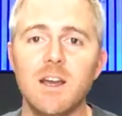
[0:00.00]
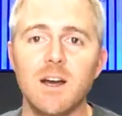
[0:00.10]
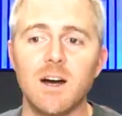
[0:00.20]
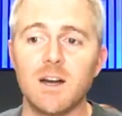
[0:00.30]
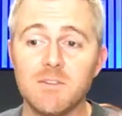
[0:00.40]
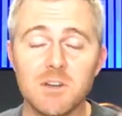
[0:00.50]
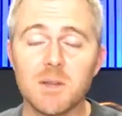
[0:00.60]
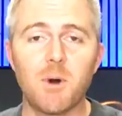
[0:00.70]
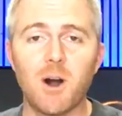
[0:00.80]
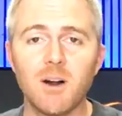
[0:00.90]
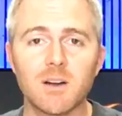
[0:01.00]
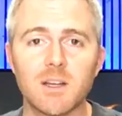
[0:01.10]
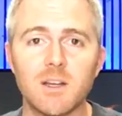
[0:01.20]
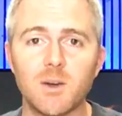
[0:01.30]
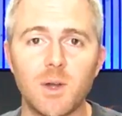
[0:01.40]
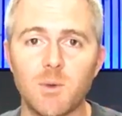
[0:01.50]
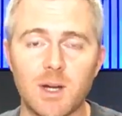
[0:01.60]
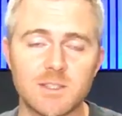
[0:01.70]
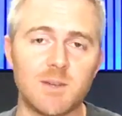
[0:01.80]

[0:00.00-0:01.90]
Uh, even in the park, it, it was,